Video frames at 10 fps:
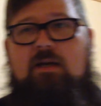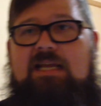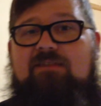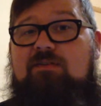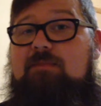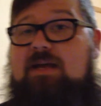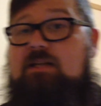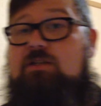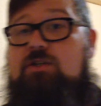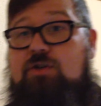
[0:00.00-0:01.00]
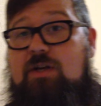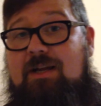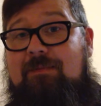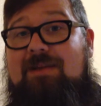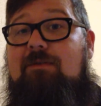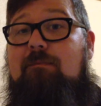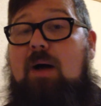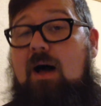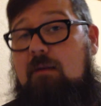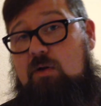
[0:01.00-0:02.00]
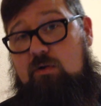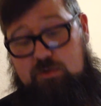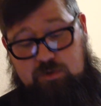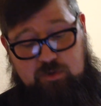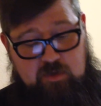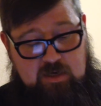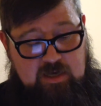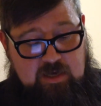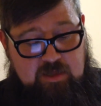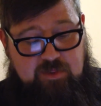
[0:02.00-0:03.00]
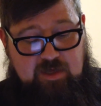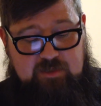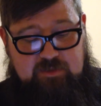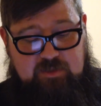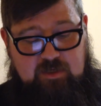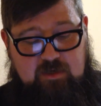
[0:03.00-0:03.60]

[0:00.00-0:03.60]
even mainstream, even pop culture, that